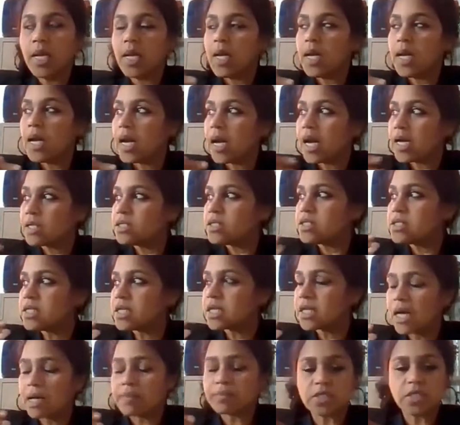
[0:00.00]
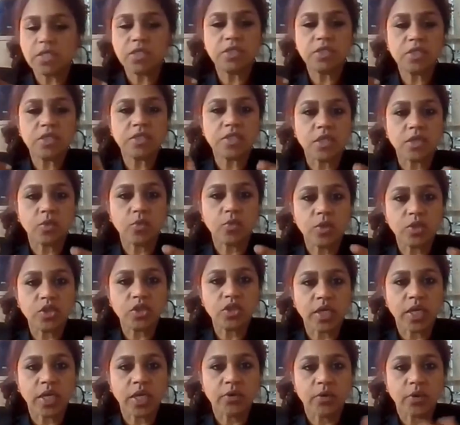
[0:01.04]
Other circumstances under which
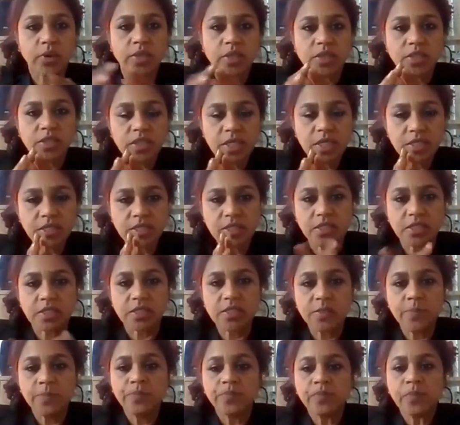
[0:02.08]
thyroid is tested